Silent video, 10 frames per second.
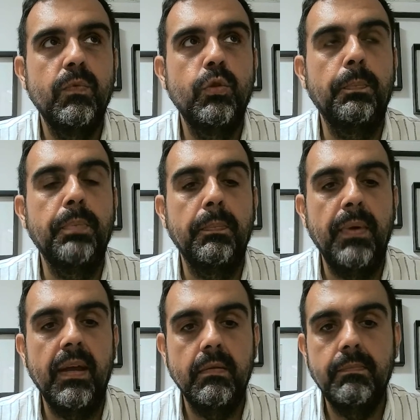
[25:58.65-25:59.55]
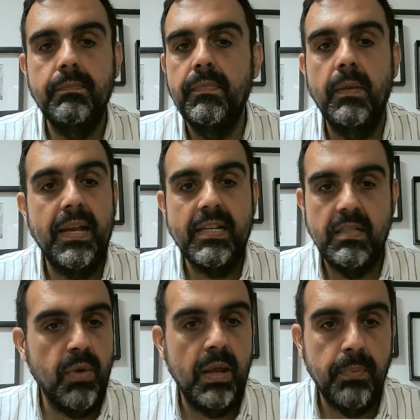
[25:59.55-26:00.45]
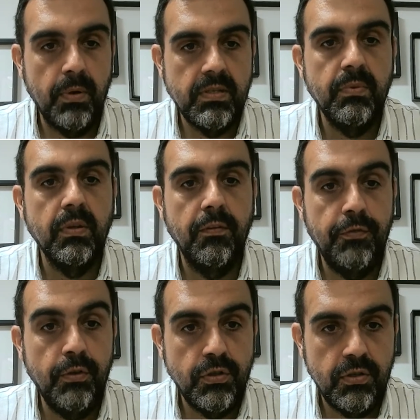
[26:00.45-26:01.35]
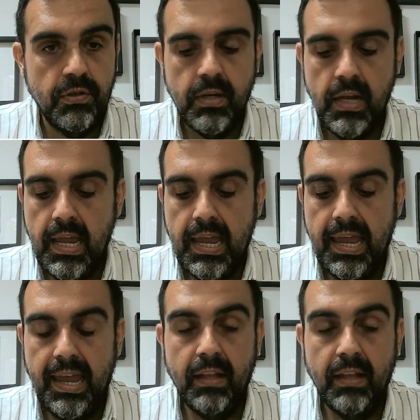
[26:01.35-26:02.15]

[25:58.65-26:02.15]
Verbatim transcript: to prepare the best way possible the future and